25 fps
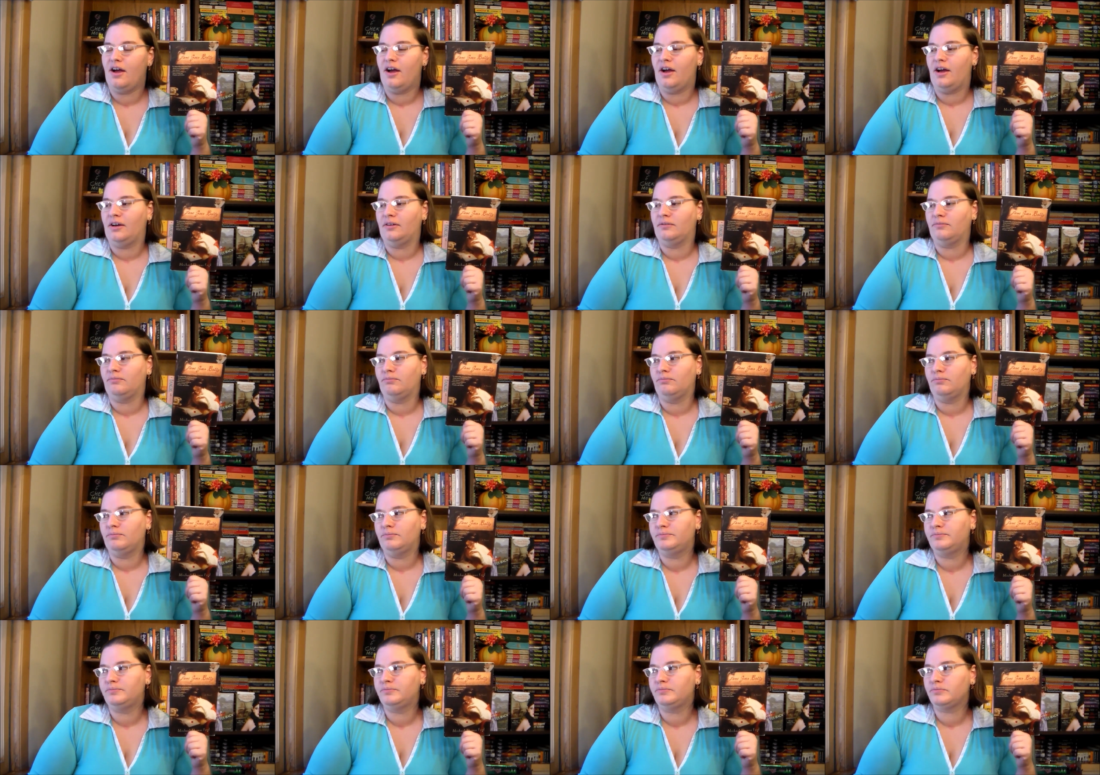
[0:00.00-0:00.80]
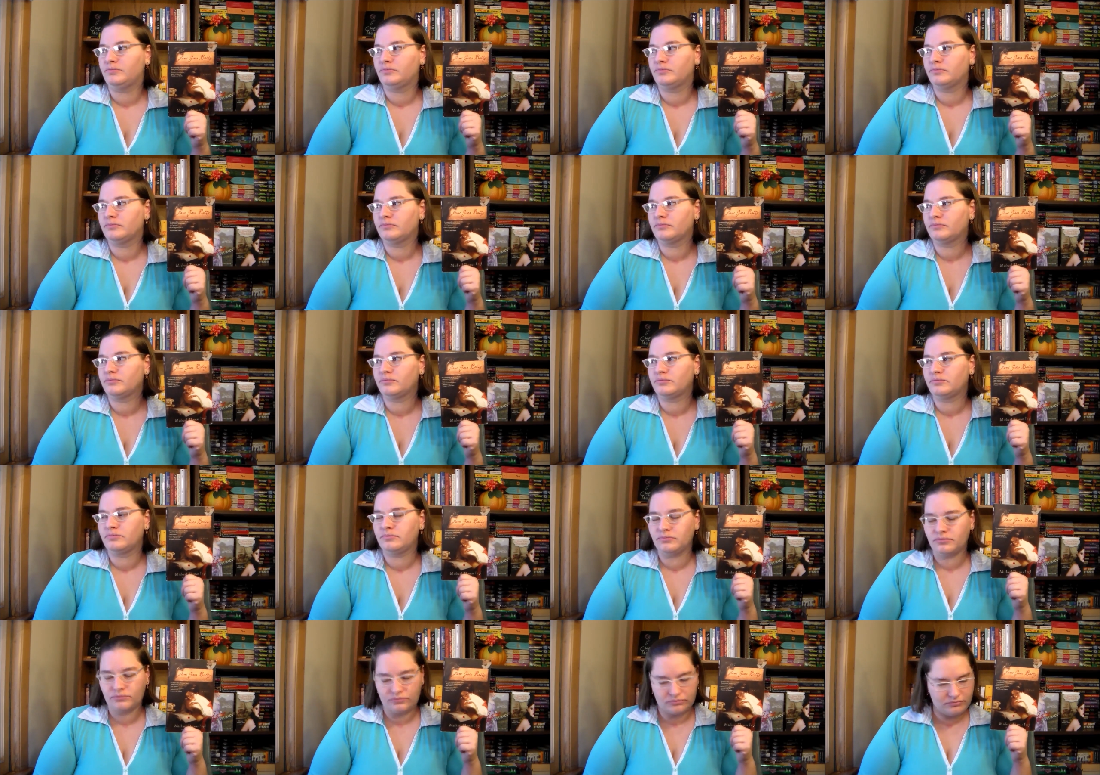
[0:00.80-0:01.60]

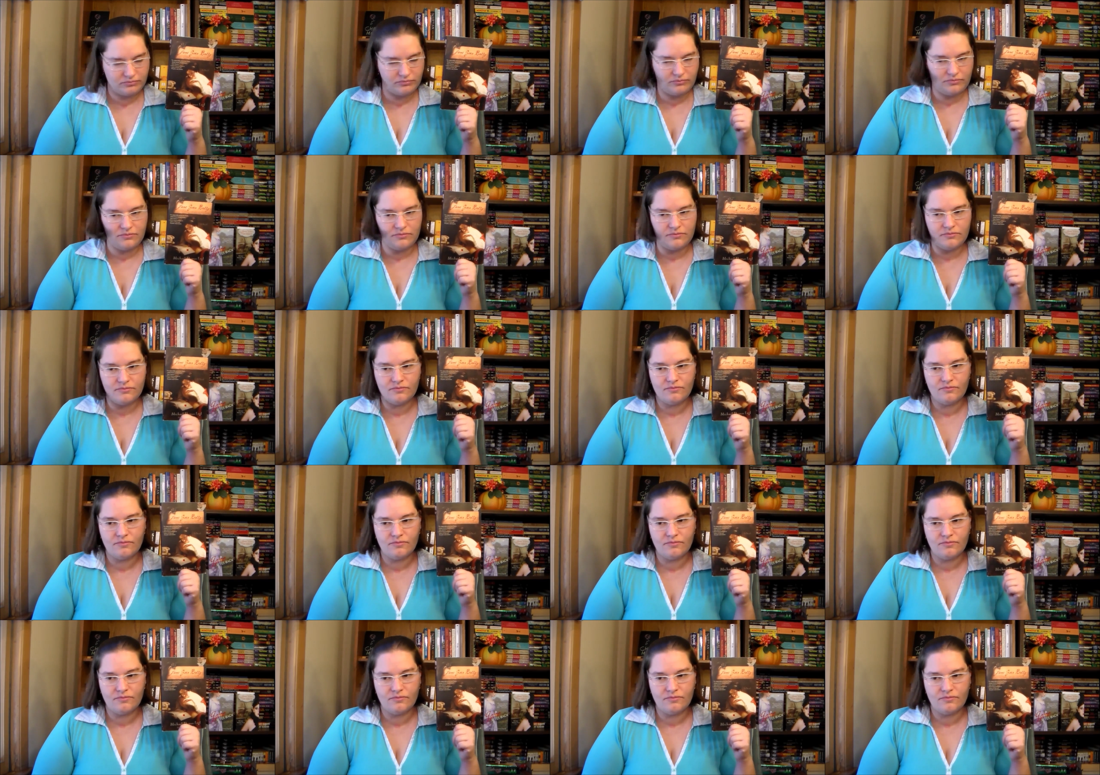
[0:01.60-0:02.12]
(silence)